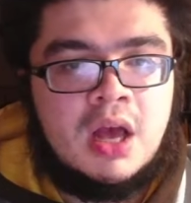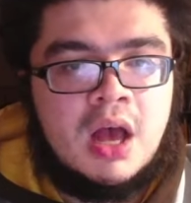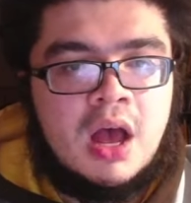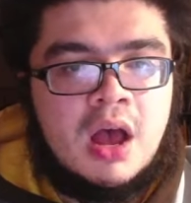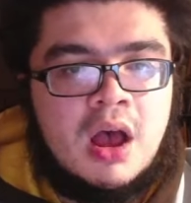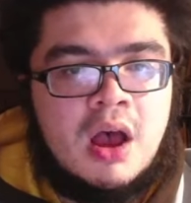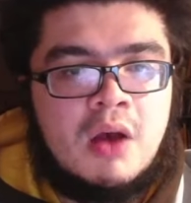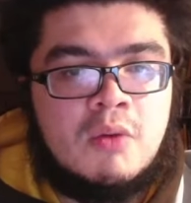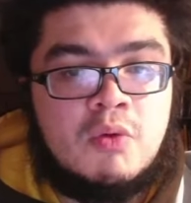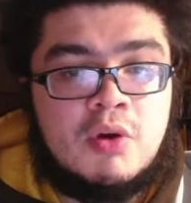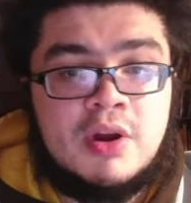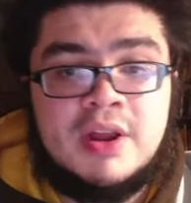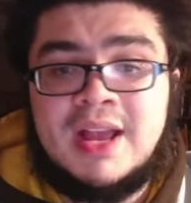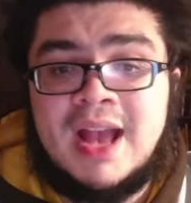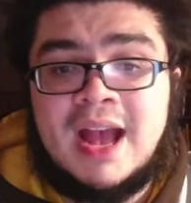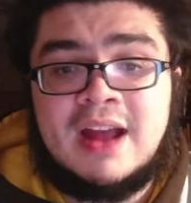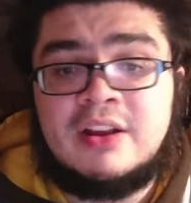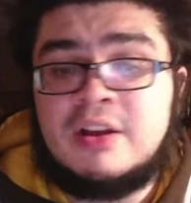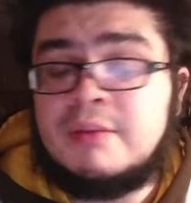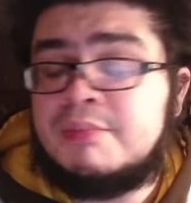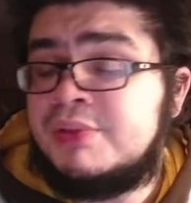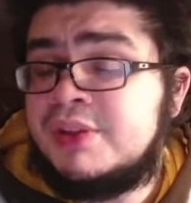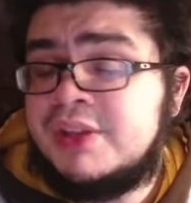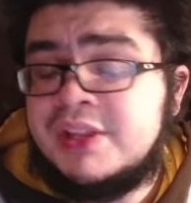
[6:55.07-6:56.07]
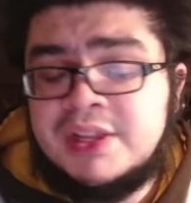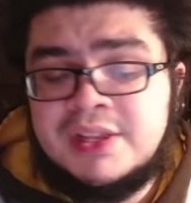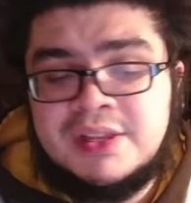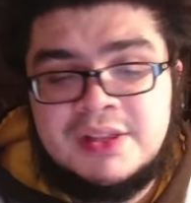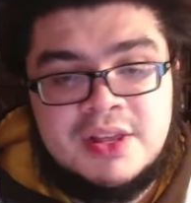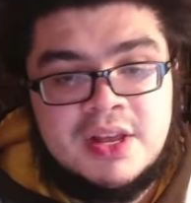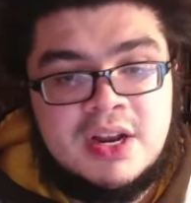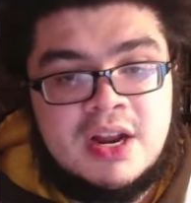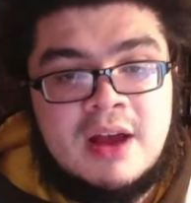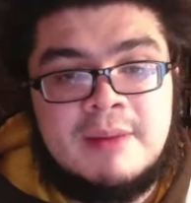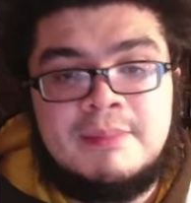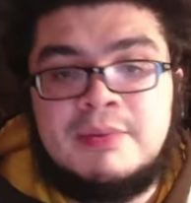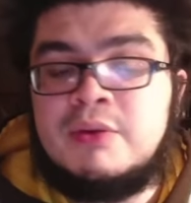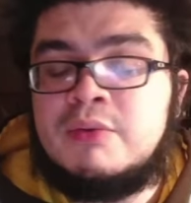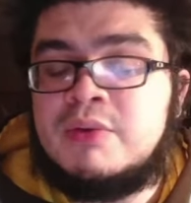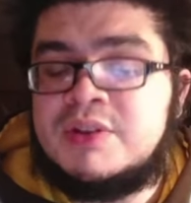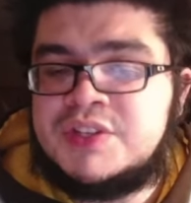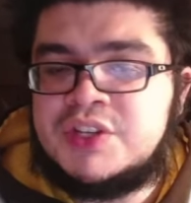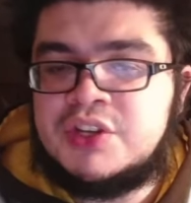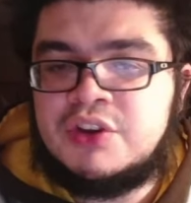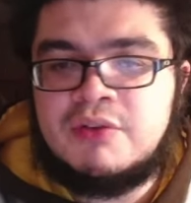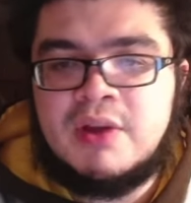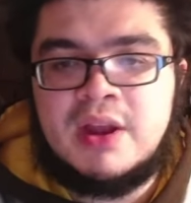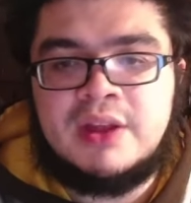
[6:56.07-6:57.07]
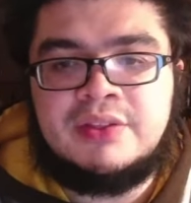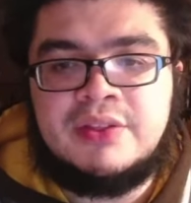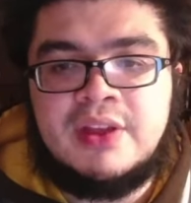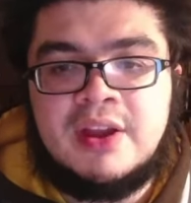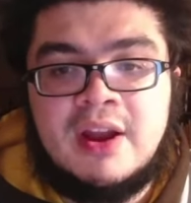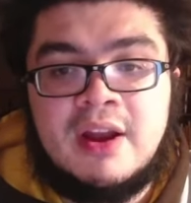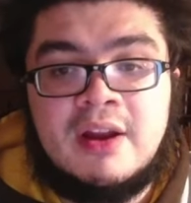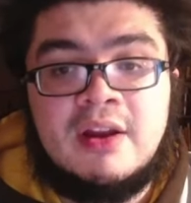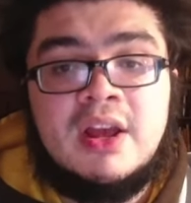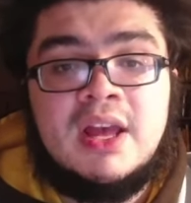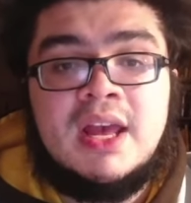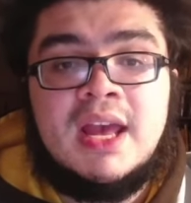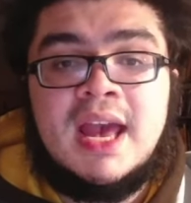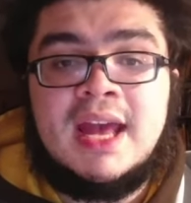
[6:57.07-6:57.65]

Where he got completely lit up. He wasn't great there.